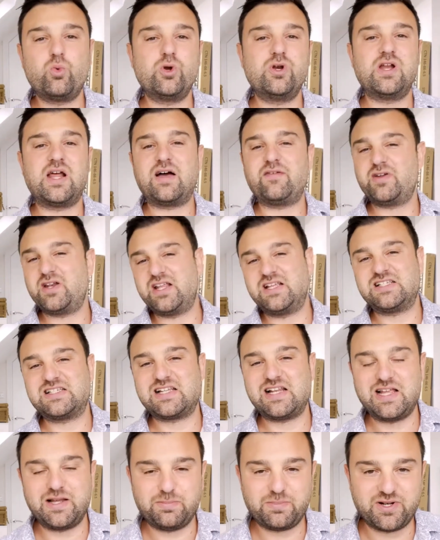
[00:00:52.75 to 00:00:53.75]
I wouldn't have
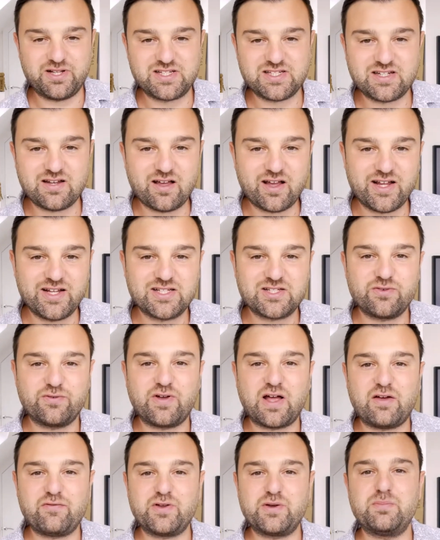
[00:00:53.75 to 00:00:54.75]
any sleepless
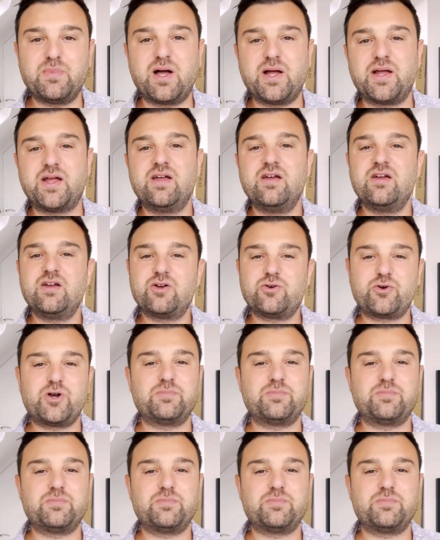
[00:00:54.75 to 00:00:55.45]
nights of having my